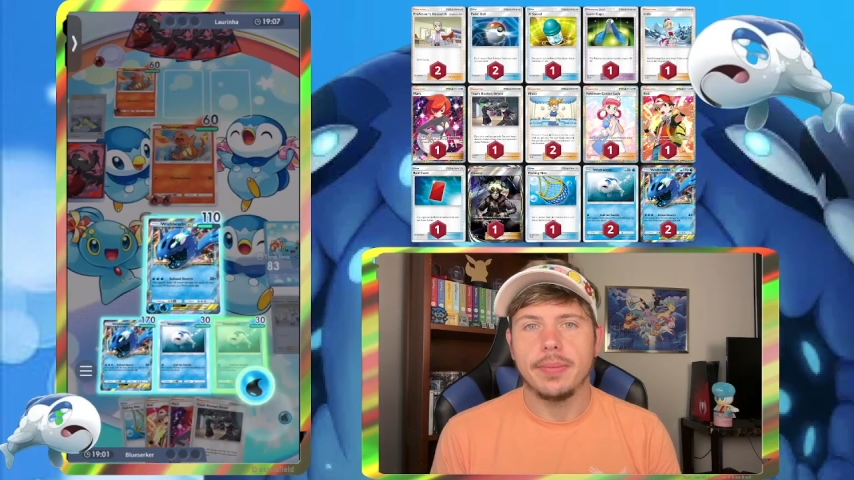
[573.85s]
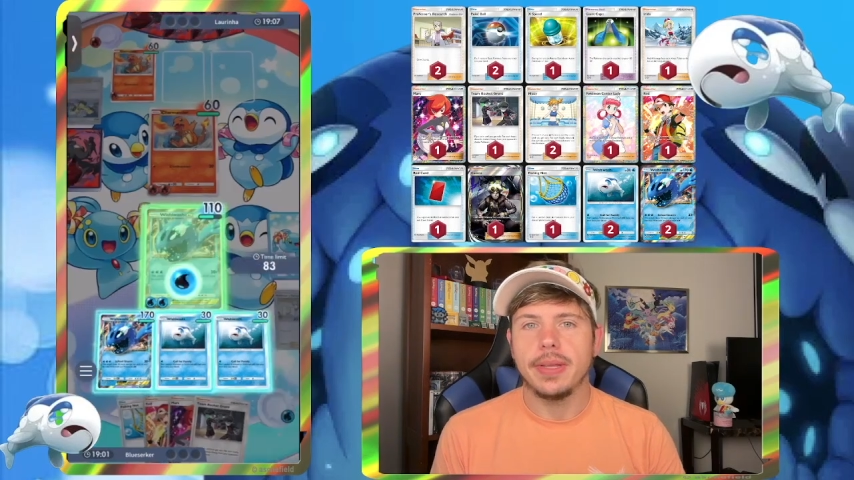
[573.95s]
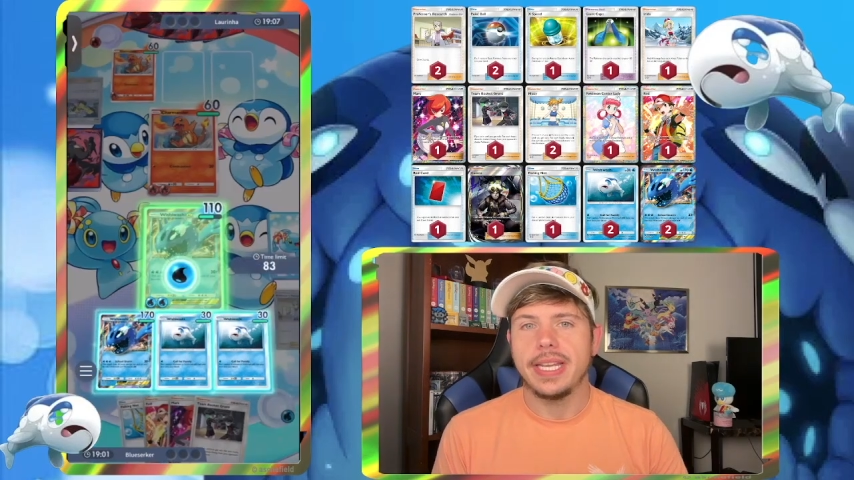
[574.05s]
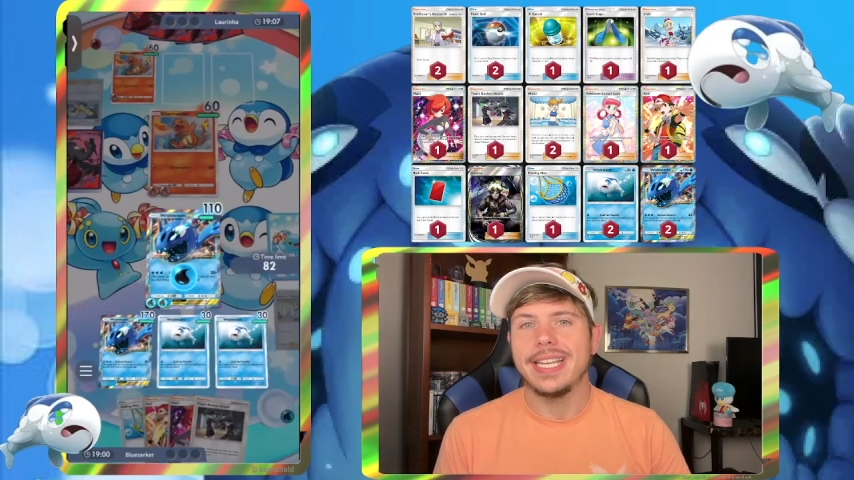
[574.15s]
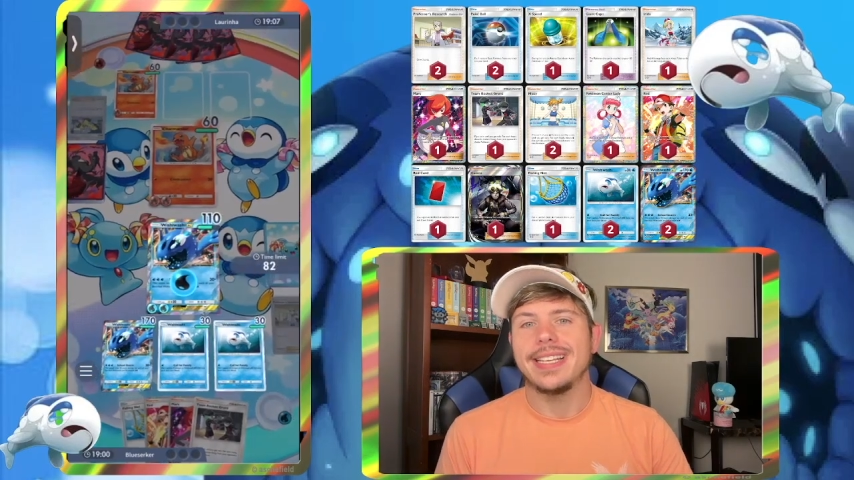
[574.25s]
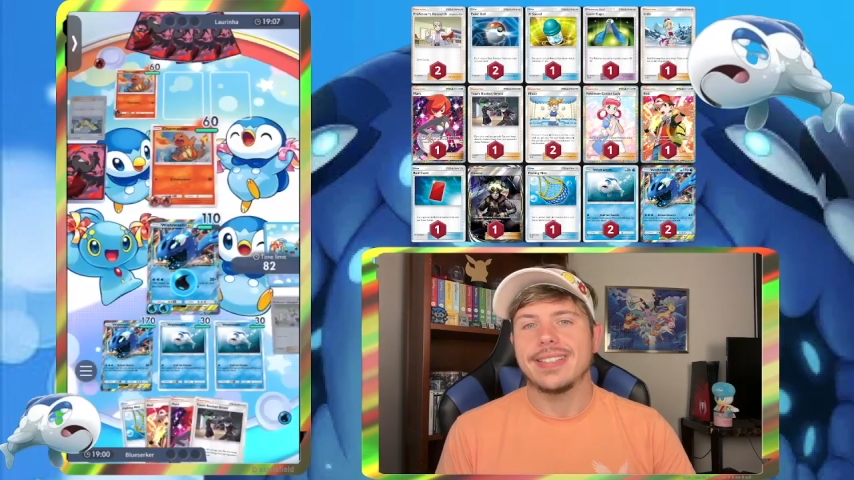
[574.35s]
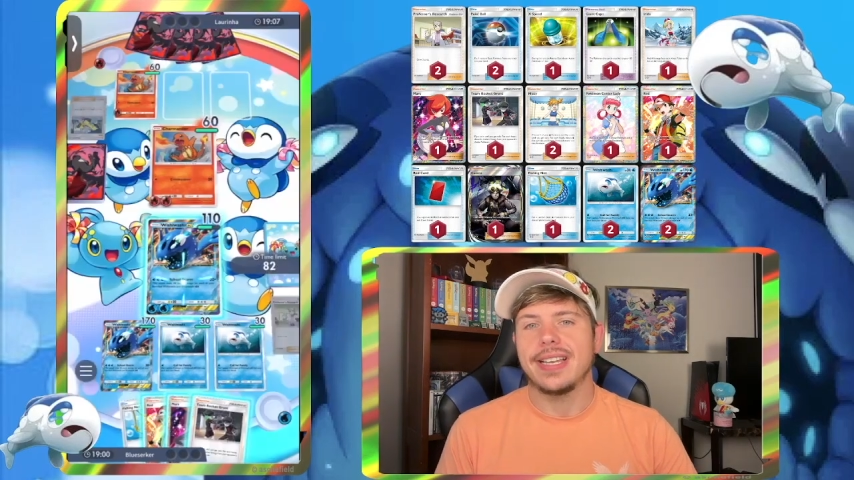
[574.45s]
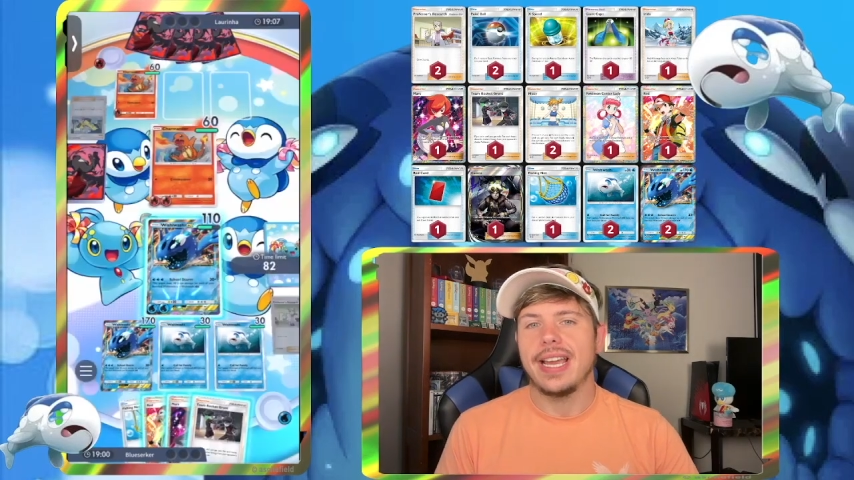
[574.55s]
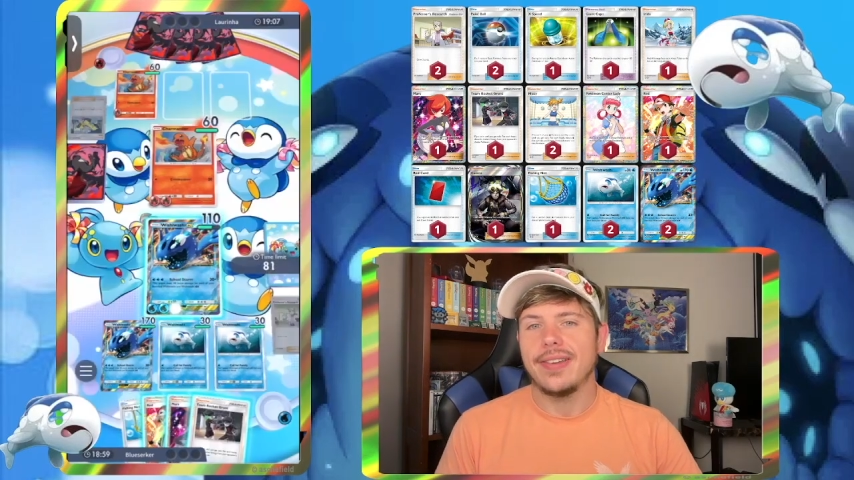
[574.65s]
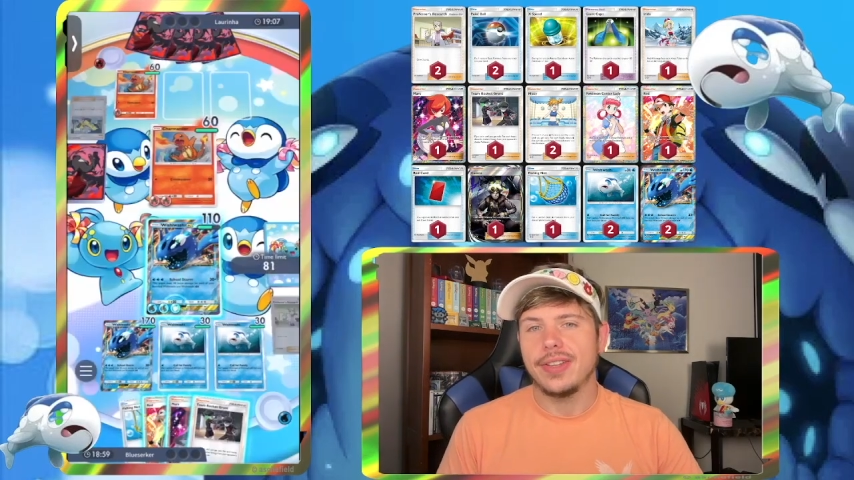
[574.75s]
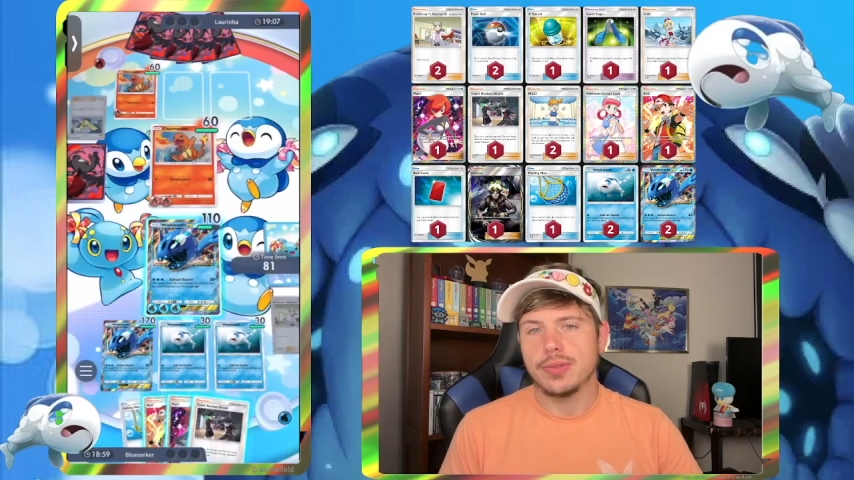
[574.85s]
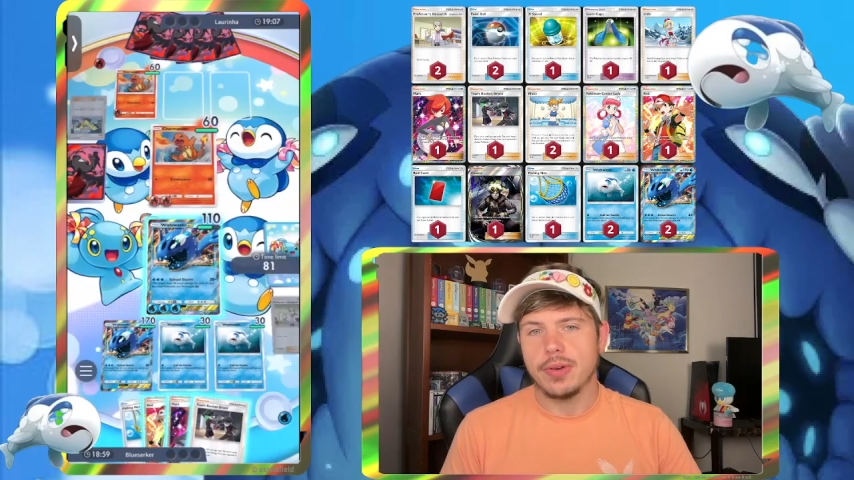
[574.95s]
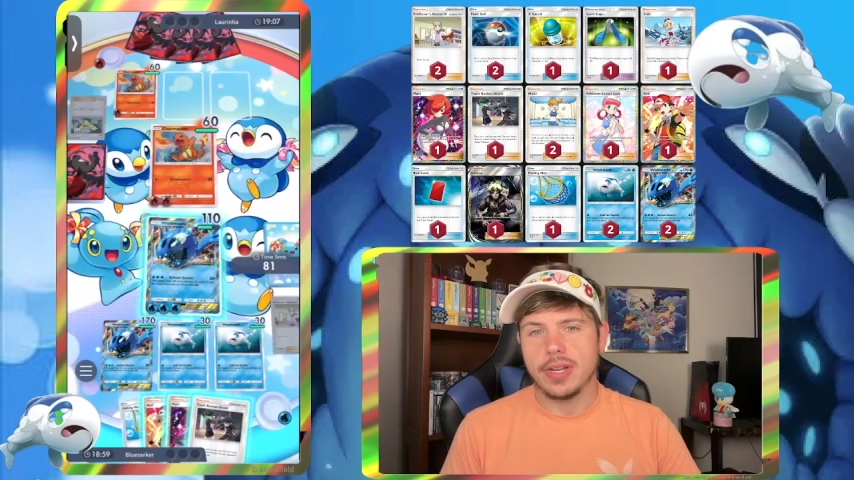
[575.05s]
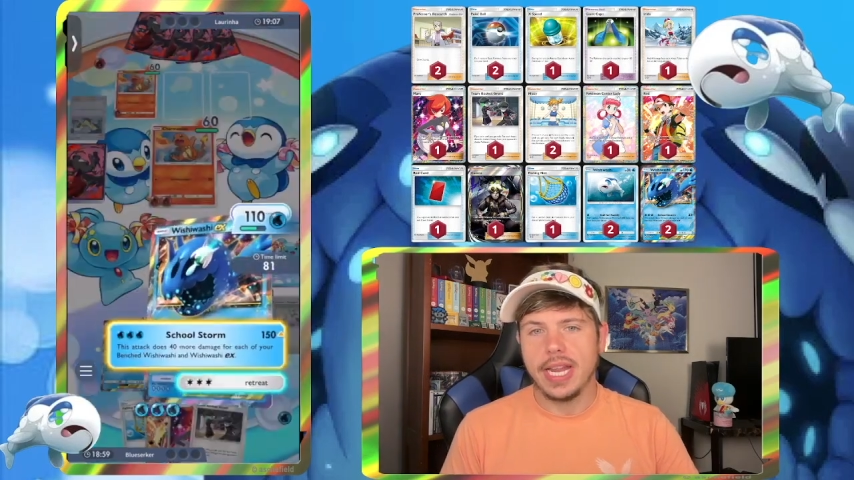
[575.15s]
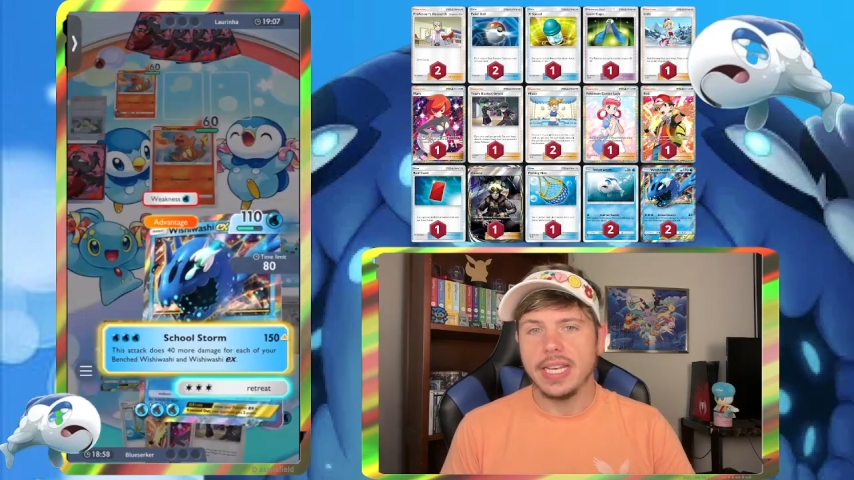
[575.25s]
He doesn't have his rare
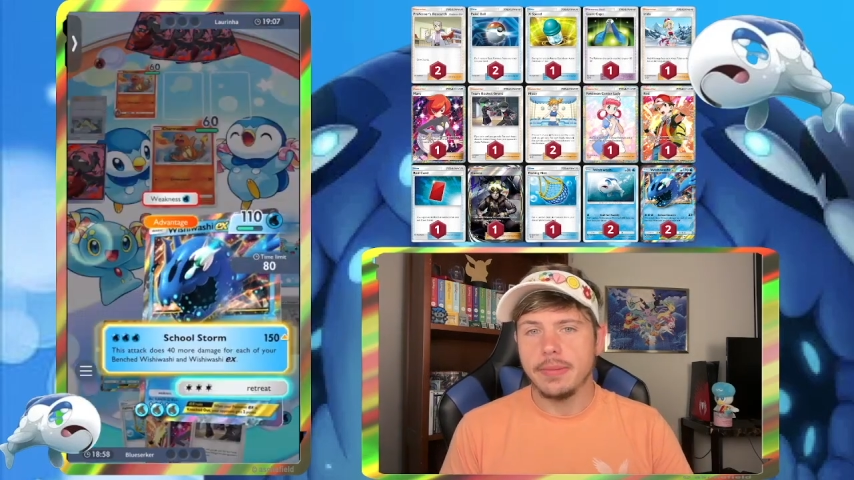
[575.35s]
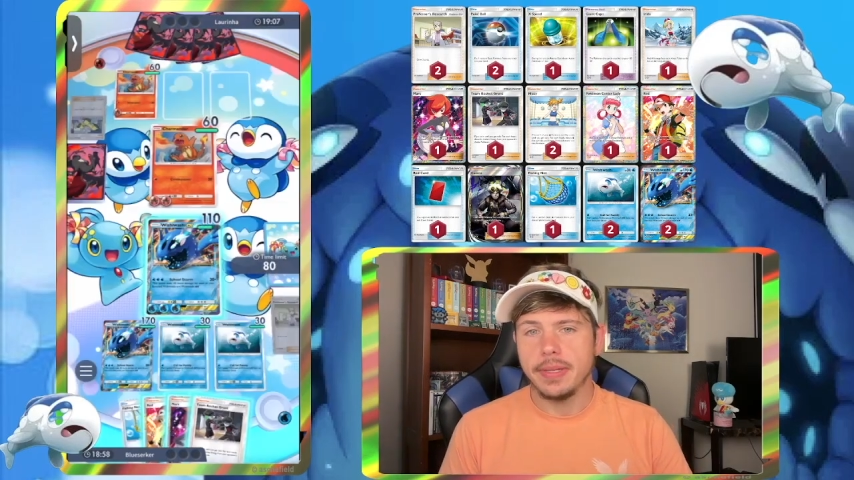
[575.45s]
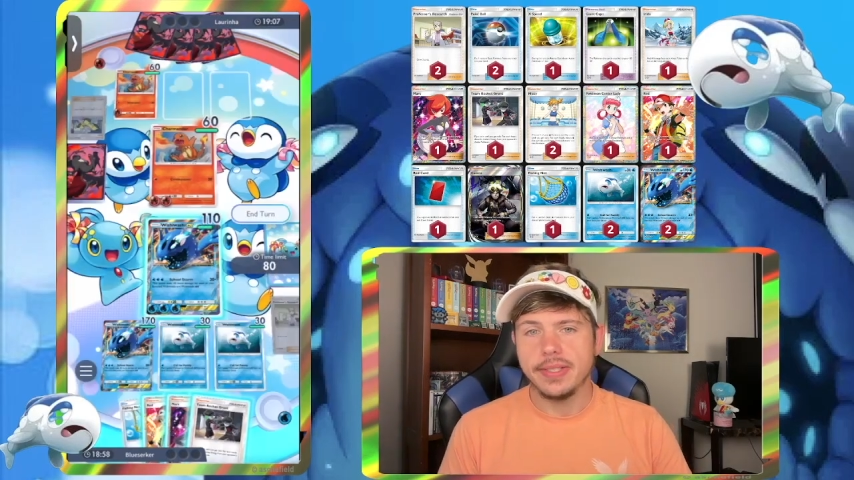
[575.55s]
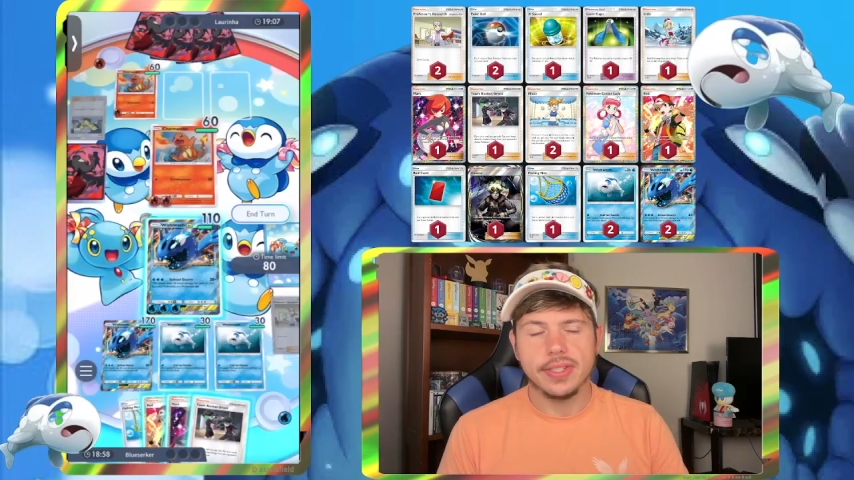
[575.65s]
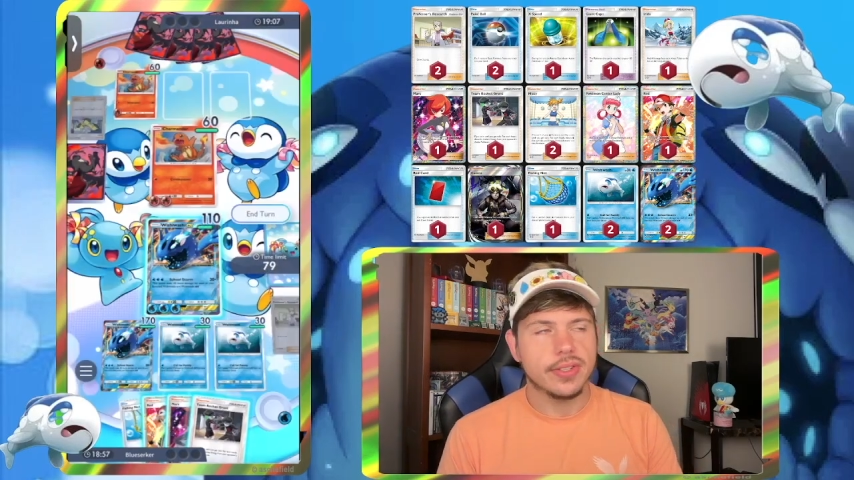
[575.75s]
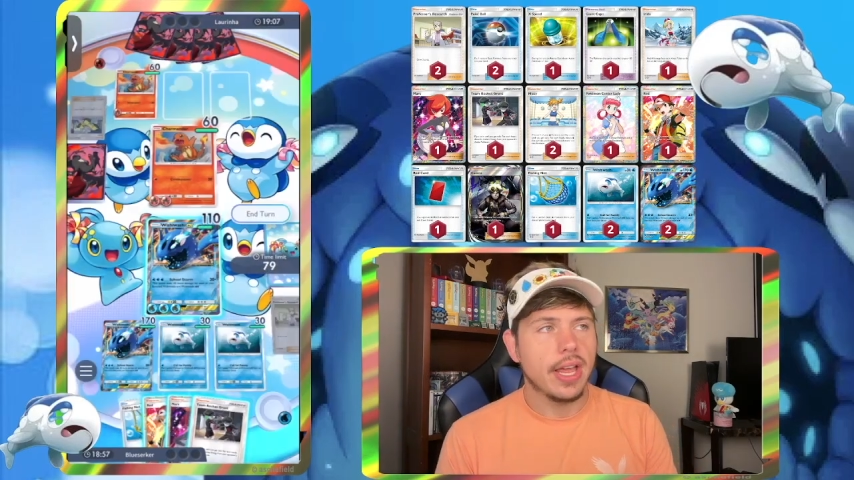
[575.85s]
candy pieces,